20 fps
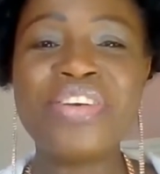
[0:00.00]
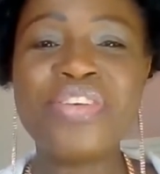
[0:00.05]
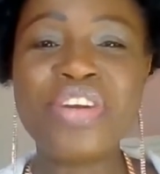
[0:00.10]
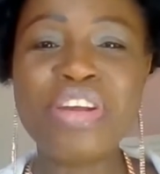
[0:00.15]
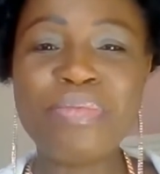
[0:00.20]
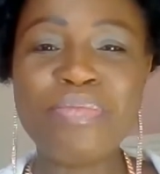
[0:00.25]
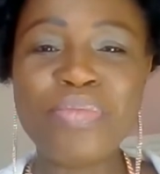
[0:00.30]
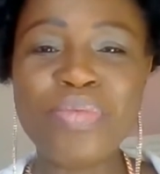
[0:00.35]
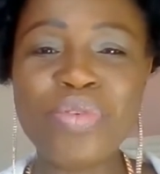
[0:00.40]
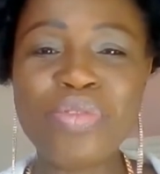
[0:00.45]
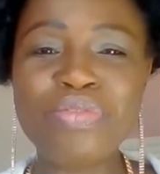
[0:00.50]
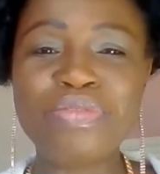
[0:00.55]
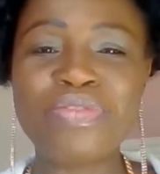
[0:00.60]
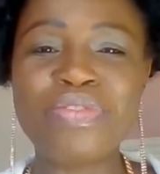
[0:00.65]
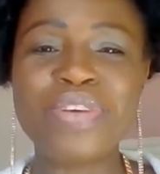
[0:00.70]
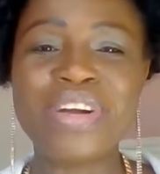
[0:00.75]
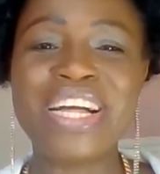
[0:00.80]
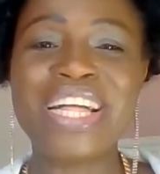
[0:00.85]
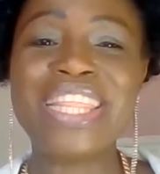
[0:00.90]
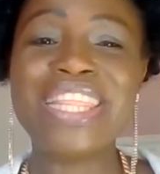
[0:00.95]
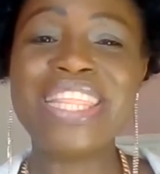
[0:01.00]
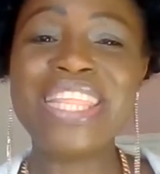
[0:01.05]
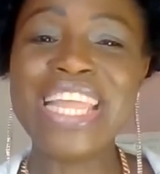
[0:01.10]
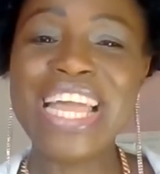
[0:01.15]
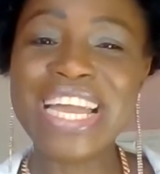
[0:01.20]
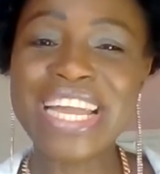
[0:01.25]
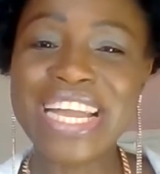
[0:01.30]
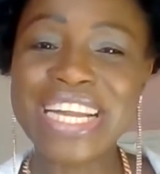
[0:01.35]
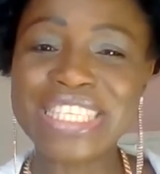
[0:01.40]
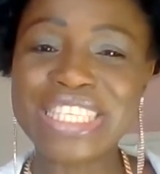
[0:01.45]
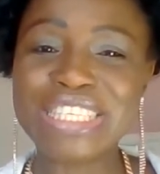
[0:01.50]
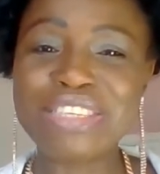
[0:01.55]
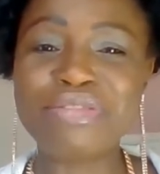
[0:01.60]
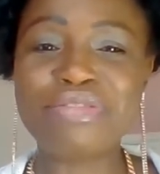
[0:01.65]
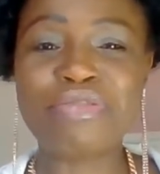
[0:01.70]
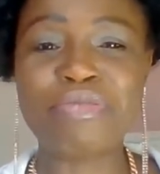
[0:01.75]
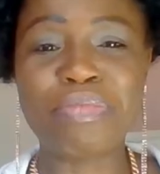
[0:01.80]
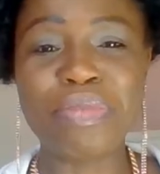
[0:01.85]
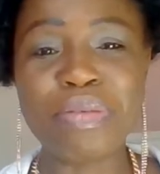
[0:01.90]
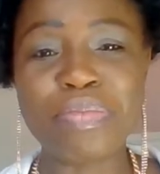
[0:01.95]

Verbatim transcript: remove negative